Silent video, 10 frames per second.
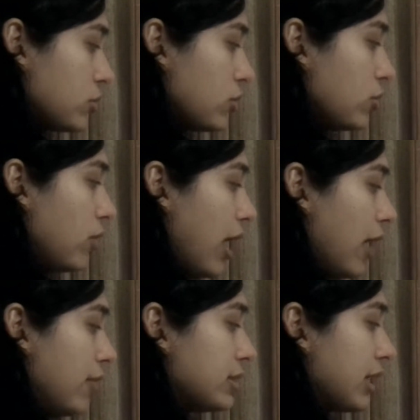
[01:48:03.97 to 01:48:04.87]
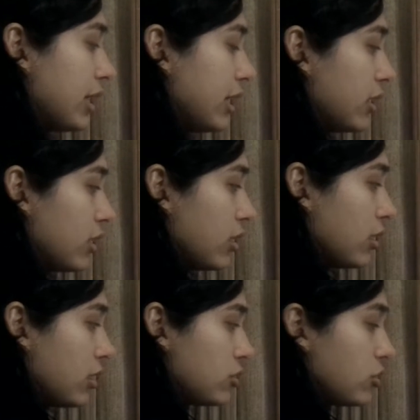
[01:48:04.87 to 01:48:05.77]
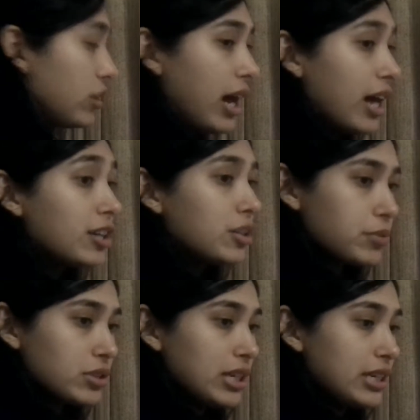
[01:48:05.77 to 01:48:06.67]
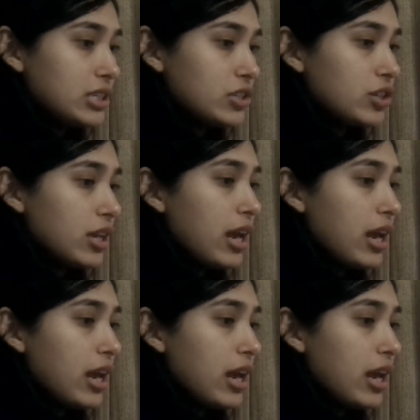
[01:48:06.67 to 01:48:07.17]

So the higher the percentage,